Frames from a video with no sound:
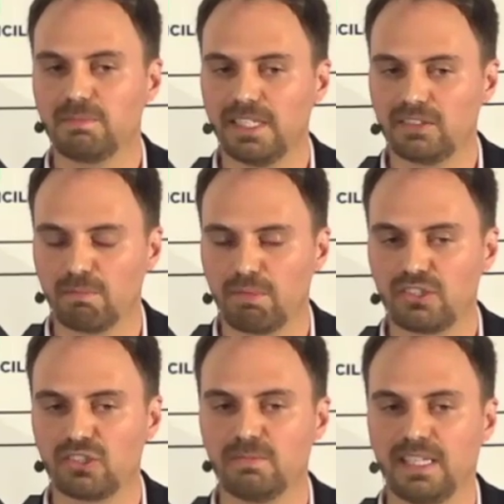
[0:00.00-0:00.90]
based on
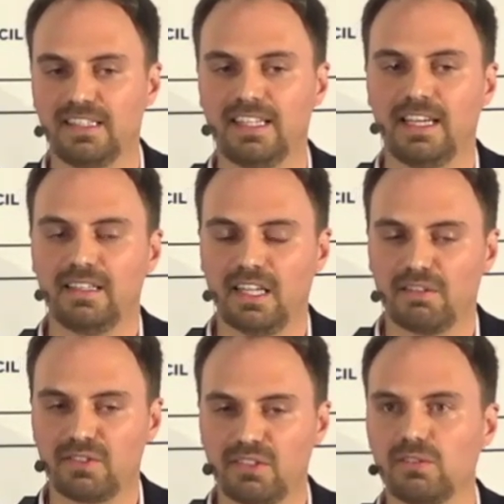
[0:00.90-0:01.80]
precious metal, they
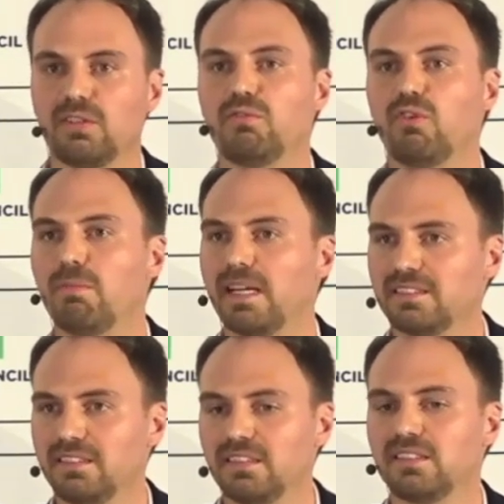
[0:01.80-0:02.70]
have a certain
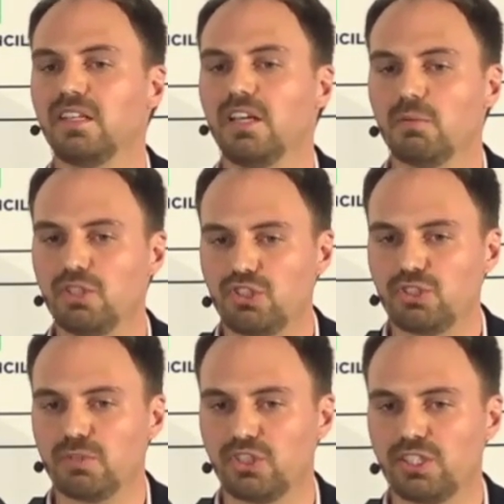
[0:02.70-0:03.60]
robustness
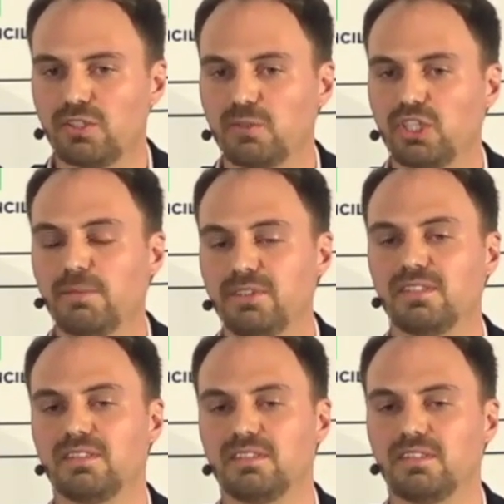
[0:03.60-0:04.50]
which helps the
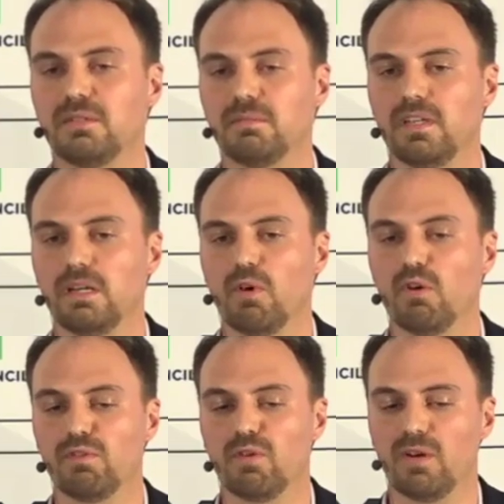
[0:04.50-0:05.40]
system
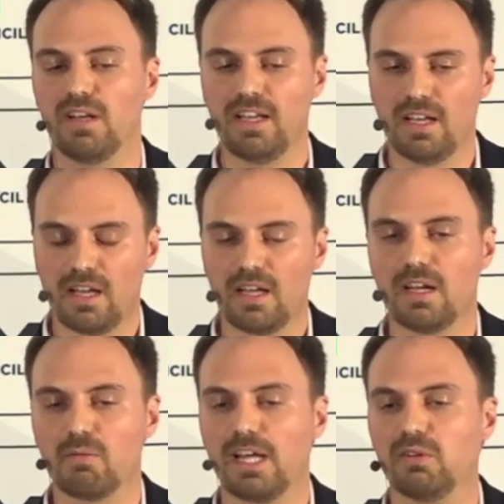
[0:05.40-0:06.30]
overall
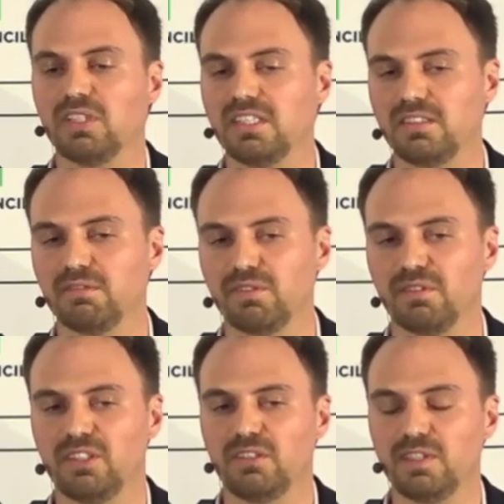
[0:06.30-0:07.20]
run on these
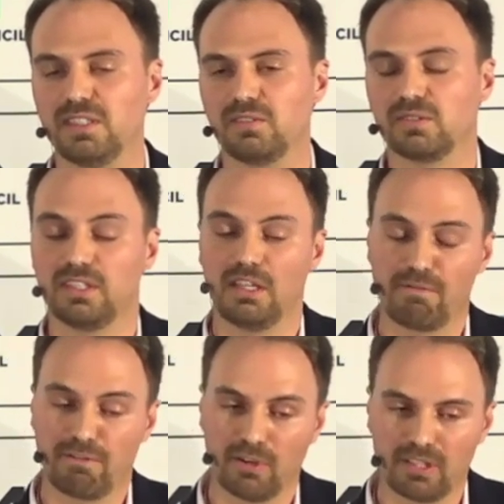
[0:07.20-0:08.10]
different feedstocks. And then
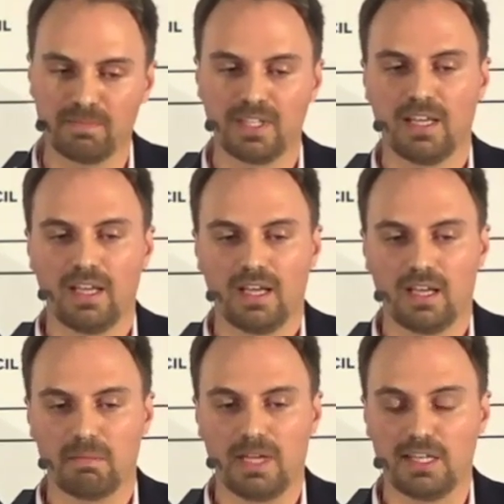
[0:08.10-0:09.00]
third,
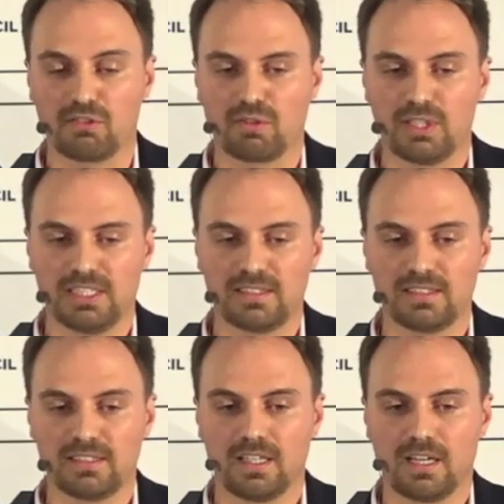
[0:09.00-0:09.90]

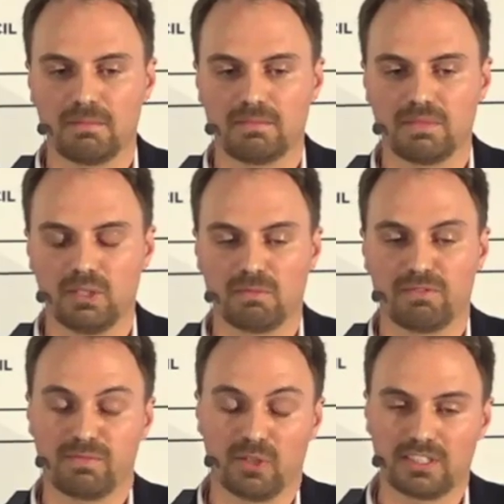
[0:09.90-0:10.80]
electronics,
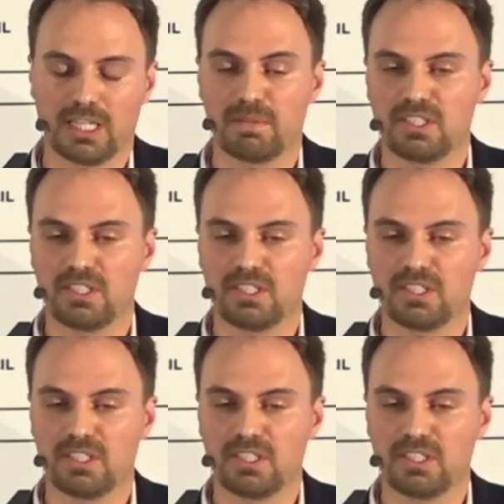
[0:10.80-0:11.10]
for example,